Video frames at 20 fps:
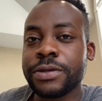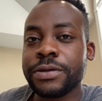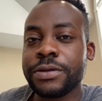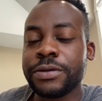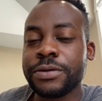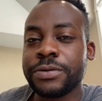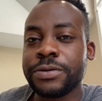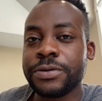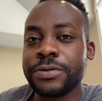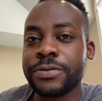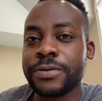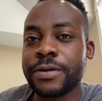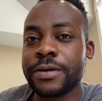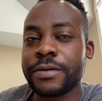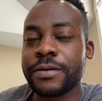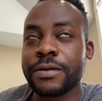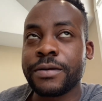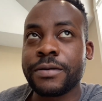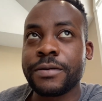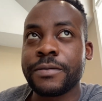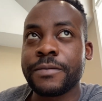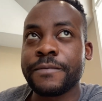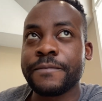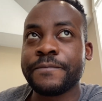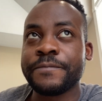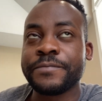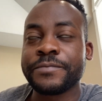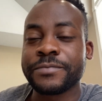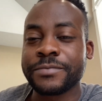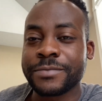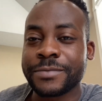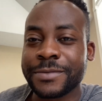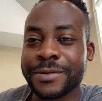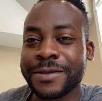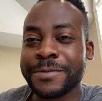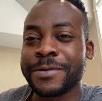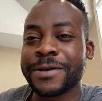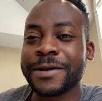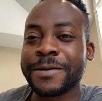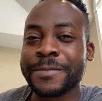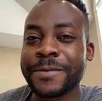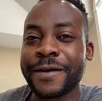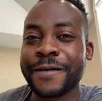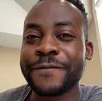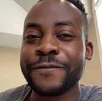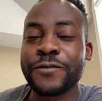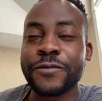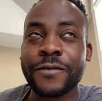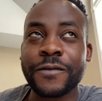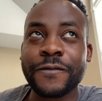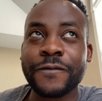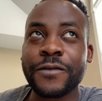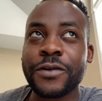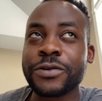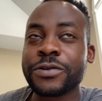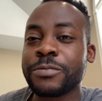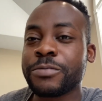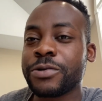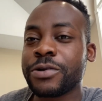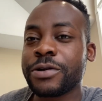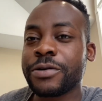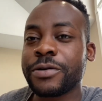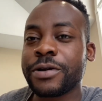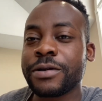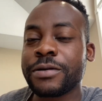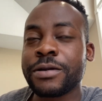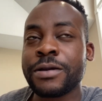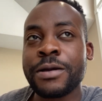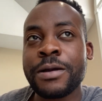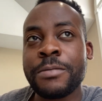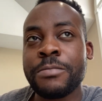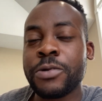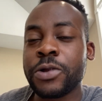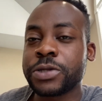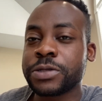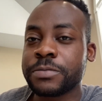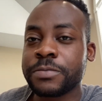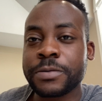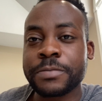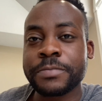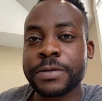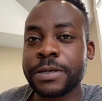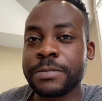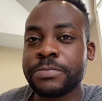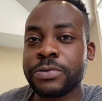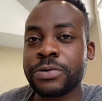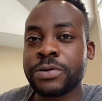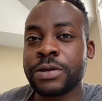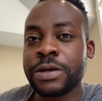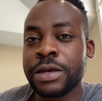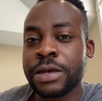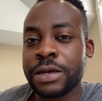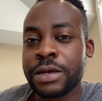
you do the, um you become that vulnerable around multiple people